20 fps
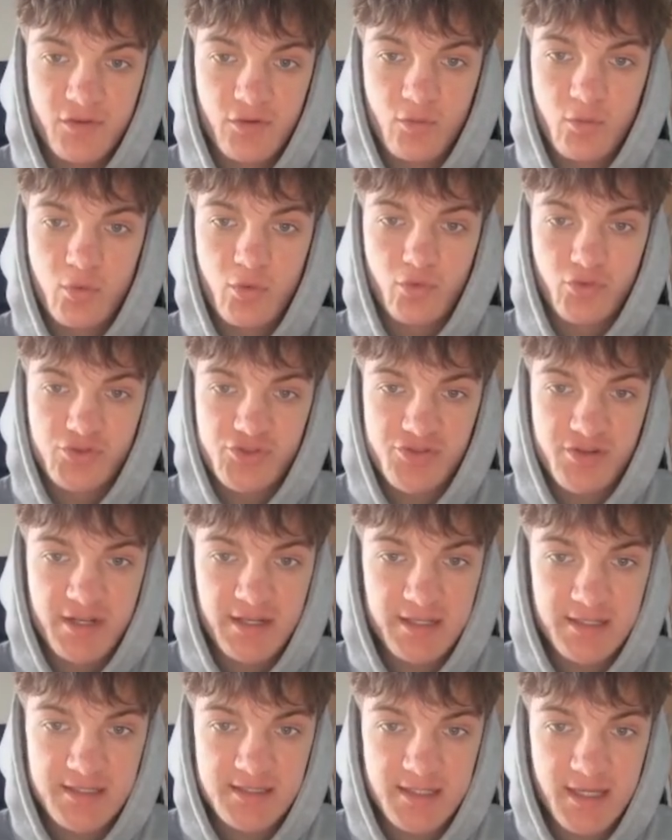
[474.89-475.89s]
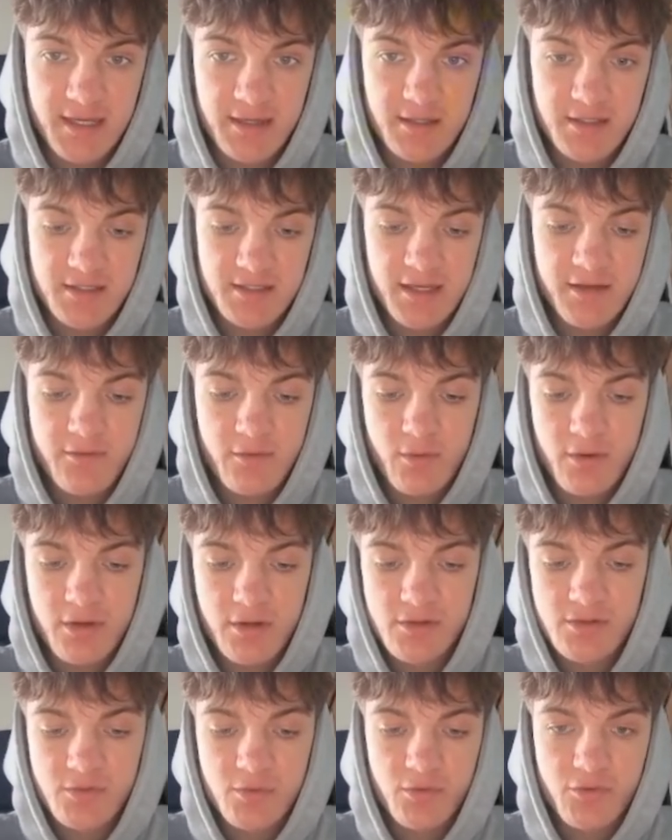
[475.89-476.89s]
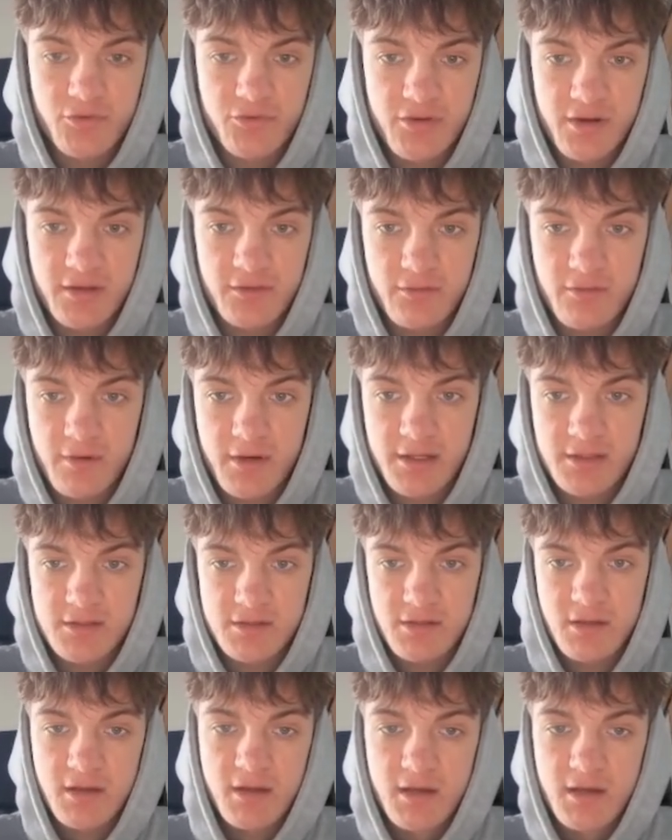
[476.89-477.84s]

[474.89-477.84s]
Wall Street, let's say, because everyone knows Wall Street is rich.